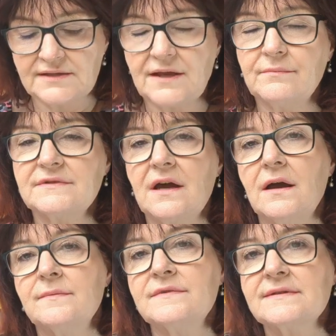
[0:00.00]

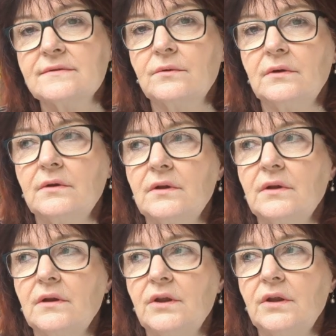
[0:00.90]
sometimes
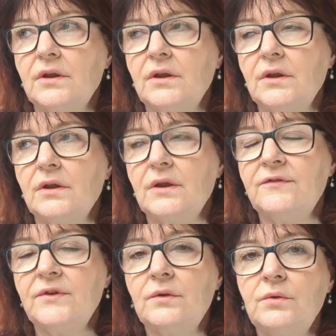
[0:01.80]

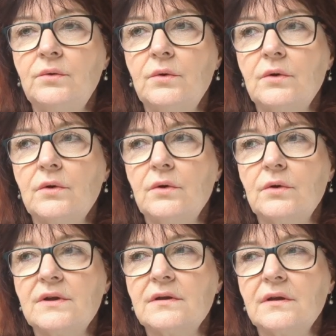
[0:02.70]
if you
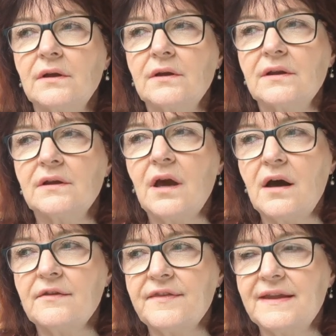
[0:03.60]

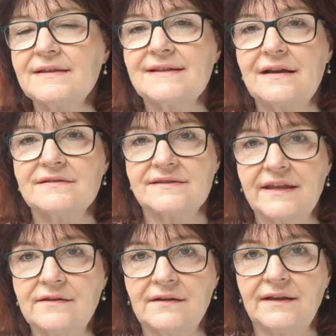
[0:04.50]
cut things out
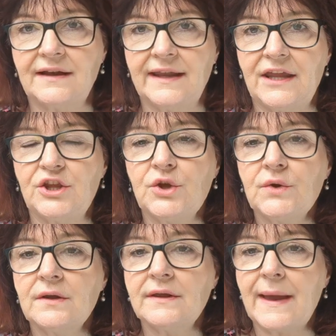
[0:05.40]
singularly,
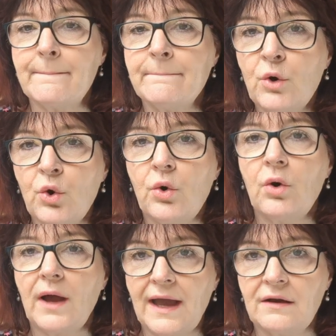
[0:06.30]
you can get
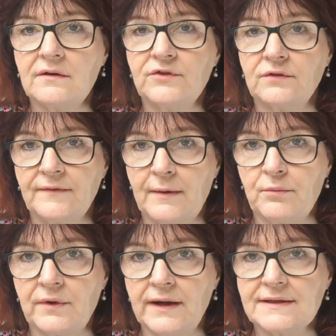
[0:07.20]
more out of your
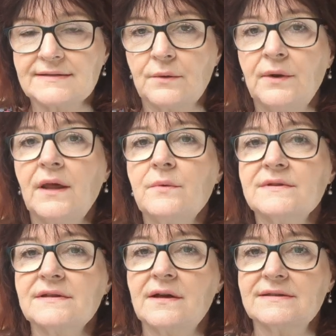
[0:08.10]
fabric. So when I
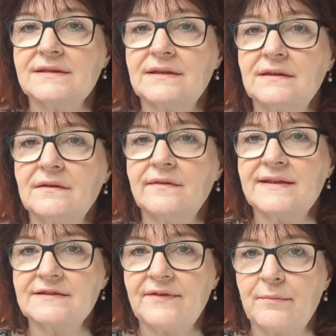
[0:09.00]
was cutting
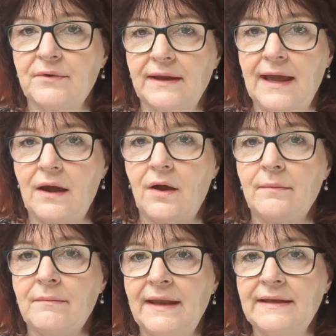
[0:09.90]
this fabric out,
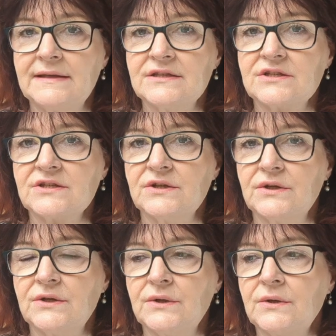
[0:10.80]
I managed
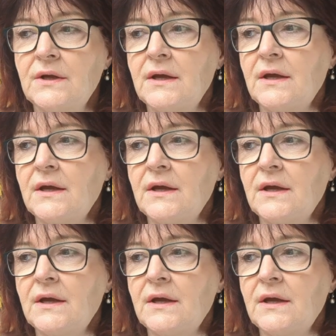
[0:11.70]
to